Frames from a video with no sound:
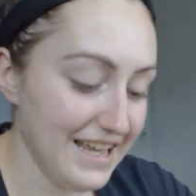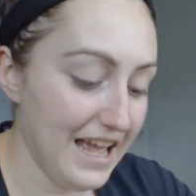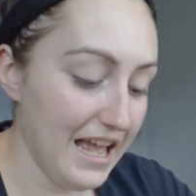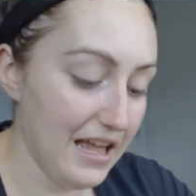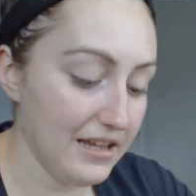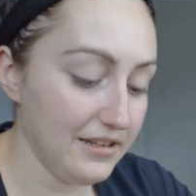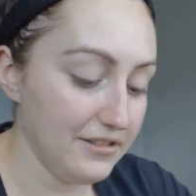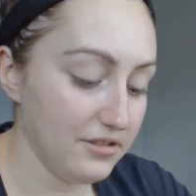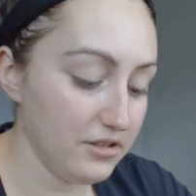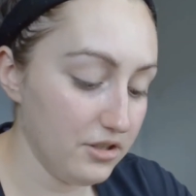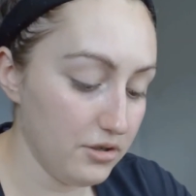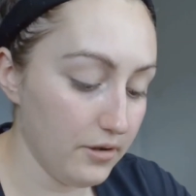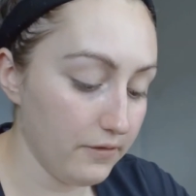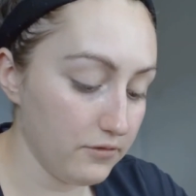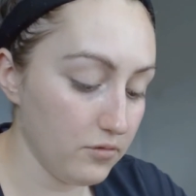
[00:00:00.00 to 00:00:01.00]
and
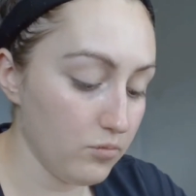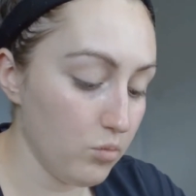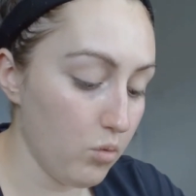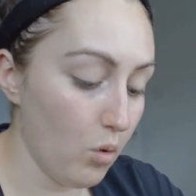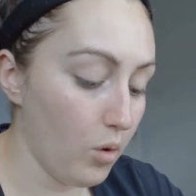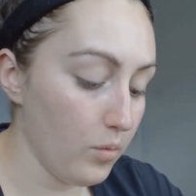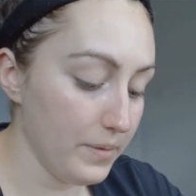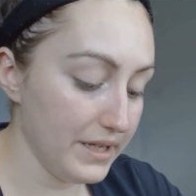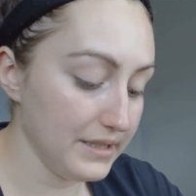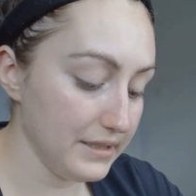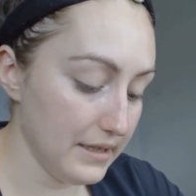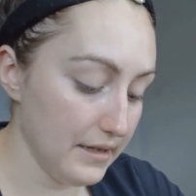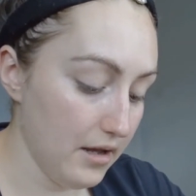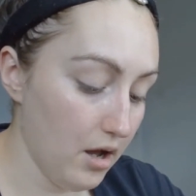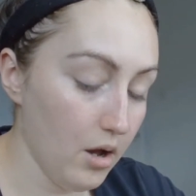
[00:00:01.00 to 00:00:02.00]
you have to warm it
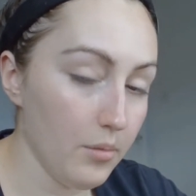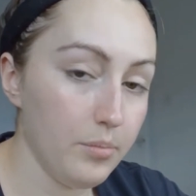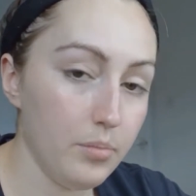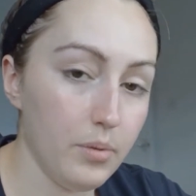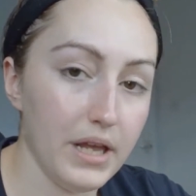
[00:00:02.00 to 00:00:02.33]
up